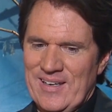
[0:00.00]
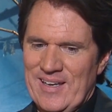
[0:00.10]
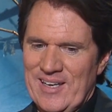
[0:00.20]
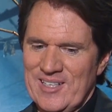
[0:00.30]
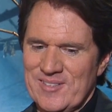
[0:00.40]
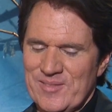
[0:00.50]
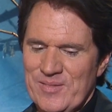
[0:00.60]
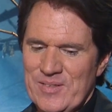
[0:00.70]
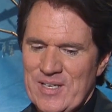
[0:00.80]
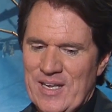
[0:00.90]

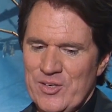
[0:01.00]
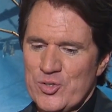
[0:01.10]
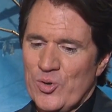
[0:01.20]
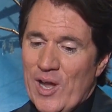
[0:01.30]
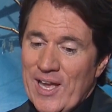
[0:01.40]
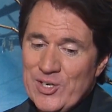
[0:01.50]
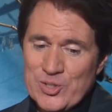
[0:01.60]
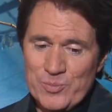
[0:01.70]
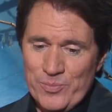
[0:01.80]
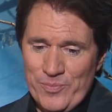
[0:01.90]
and trying
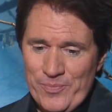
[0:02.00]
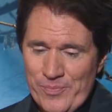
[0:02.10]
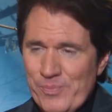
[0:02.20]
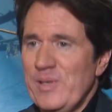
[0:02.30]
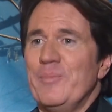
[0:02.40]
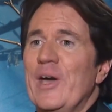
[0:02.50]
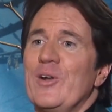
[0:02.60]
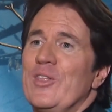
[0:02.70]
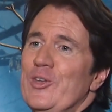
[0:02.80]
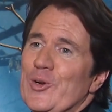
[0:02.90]
to be
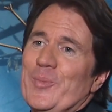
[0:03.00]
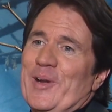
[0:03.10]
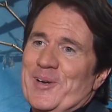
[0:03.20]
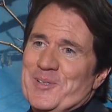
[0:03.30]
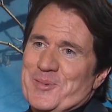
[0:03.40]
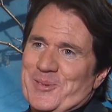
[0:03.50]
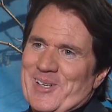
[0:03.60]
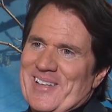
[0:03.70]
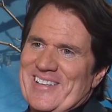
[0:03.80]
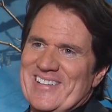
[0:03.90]
better than your parents
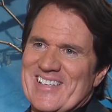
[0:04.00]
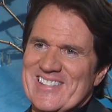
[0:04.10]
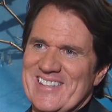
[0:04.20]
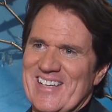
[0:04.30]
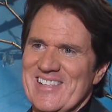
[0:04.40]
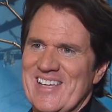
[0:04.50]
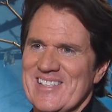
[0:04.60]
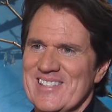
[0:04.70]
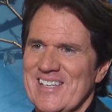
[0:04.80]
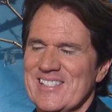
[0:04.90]
were. I think that's
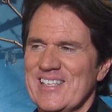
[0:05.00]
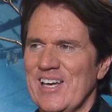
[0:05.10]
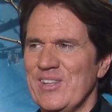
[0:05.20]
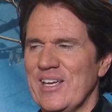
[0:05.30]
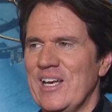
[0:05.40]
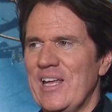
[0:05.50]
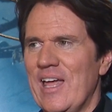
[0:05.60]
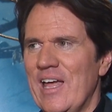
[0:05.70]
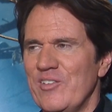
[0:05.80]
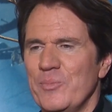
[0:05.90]
I
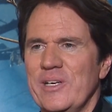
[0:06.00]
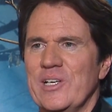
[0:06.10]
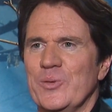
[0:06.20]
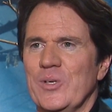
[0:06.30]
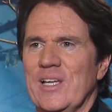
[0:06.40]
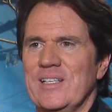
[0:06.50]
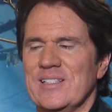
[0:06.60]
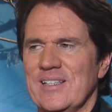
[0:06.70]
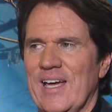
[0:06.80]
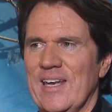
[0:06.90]
think everybody can relate
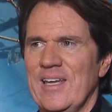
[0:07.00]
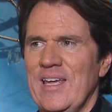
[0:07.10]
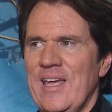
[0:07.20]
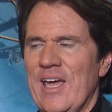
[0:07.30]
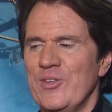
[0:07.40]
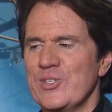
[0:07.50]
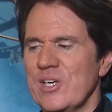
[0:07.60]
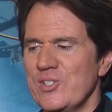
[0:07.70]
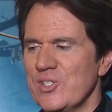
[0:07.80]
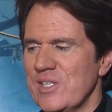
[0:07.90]
to that. And there's
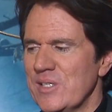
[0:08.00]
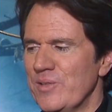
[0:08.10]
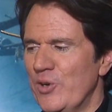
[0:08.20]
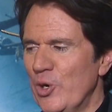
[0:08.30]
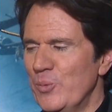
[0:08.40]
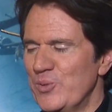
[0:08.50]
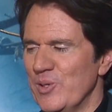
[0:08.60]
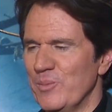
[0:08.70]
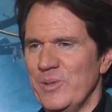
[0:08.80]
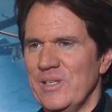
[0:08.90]
such a sense of hope
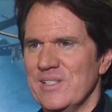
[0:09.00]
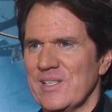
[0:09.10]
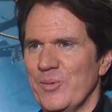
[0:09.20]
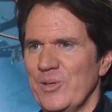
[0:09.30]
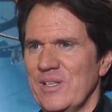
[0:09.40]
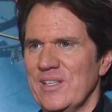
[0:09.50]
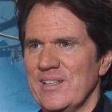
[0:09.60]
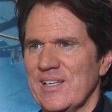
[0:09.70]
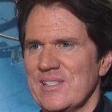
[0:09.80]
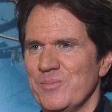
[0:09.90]
to the piece. I really
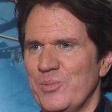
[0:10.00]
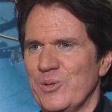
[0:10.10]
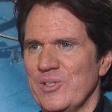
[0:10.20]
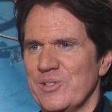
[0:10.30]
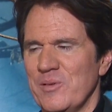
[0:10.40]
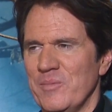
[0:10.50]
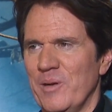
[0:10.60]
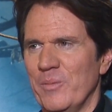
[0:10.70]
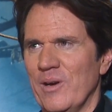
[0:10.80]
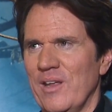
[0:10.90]
think that's important to
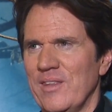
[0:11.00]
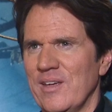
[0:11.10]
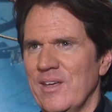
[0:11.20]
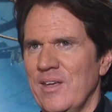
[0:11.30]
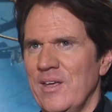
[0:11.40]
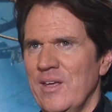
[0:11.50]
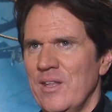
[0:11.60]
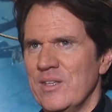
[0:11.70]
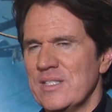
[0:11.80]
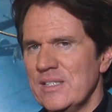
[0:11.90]
remember. I think
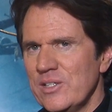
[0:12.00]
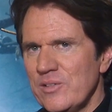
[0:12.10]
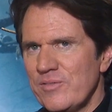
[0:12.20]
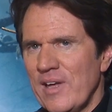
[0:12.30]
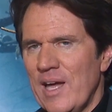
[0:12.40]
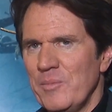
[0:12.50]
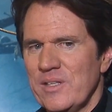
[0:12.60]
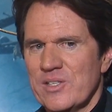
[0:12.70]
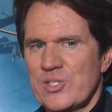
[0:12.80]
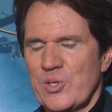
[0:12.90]
this little
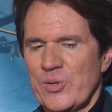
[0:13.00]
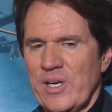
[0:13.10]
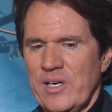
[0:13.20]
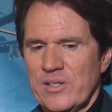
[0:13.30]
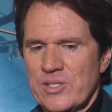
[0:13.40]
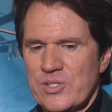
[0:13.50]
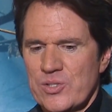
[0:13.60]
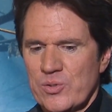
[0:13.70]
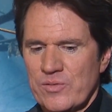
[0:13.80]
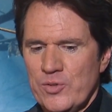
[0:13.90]
family that's created, this
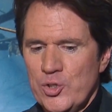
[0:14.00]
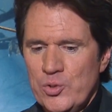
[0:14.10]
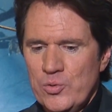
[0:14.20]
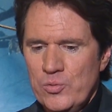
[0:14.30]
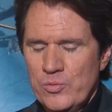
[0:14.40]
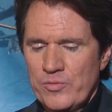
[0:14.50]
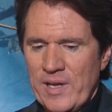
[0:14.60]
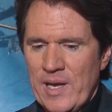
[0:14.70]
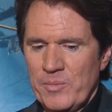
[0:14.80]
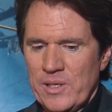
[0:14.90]
sort of new
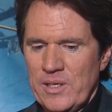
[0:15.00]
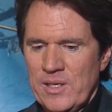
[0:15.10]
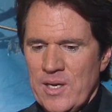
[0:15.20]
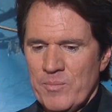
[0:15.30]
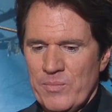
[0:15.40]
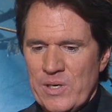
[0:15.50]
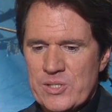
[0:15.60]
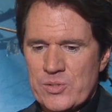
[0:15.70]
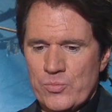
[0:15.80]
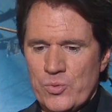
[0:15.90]
family,
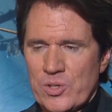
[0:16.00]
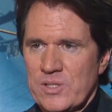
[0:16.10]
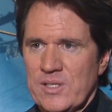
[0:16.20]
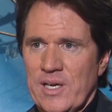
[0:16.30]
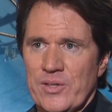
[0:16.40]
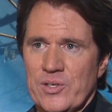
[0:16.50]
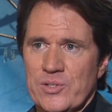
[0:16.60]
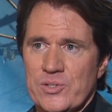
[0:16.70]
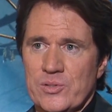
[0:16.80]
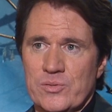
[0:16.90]
must work
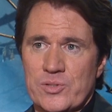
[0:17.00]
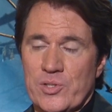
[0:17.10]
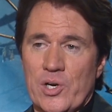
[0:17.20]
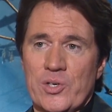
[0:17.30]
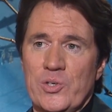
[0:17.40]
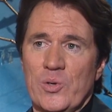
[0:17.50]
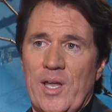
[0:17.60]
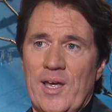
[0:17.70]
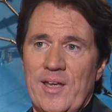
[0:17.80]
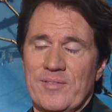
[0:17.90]
together to start a new
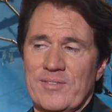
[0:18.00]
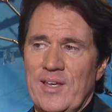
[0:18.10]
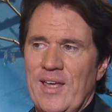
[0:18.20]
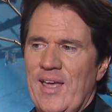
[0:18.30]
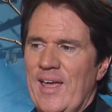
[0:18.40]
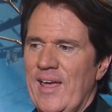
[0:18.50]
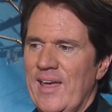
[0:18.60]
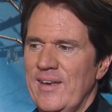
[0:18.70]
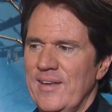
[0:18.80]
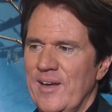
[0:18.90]
life.
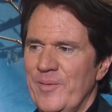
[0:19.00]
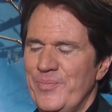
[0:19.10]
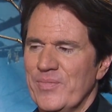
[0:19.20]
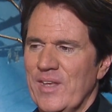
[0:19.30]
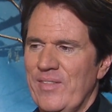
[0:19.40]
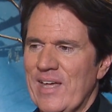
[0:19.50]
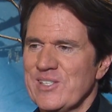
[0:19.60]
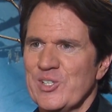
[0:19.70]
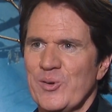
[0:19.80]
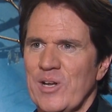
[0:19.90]
And
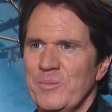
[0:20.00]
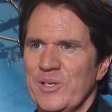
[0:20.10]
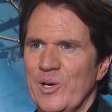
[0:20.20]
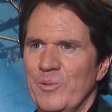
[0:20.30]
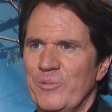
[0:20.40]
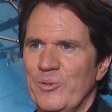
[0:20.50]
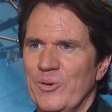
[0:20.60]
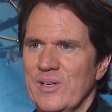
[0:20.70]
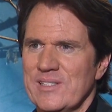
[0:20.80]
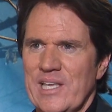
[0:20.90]
that's incredibly
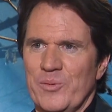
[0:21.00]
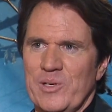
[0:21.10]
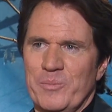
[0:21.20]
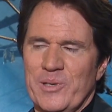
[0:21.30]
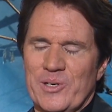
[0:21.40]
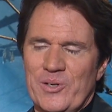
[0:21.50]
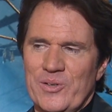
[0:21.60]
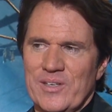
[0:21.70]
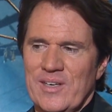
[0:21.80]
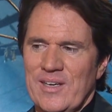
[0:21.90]
hopeful as they
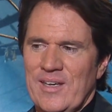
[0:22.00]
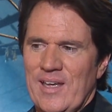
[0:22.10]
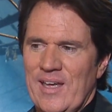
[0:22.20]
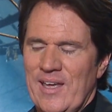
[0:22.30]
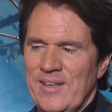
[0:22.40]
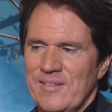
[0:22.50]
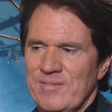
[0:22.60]
rebuild. And